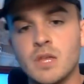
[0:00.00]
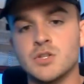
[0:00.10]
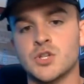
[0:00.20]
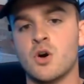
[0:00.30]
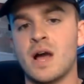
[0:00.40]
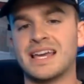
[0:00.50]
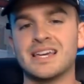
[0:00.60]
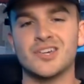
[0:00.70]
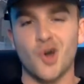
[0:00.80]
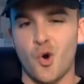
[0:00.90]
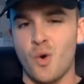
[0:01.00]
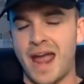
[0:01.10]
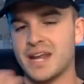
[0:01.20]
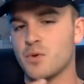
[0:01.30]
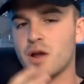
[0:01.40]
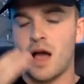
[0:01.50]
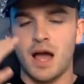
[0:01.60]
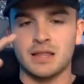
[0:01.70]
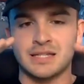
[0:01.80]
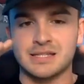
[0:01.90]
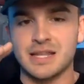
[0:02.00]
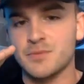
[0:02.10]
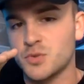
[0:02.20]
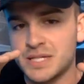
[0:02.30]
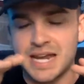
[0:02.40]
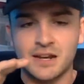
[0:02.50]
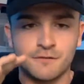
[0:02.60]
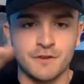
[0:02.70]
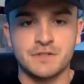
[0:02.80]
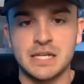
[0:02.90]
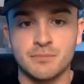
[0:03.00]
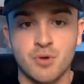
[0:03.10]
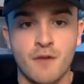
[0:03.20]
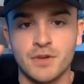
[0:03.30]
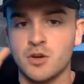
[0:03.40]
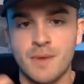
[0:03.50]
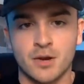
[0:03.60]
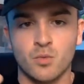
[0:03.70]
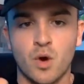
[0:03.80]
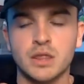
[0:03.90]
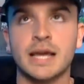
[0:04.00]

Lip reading: So I can go anywhere. I like to stay between 10 and 15 profit no matter what.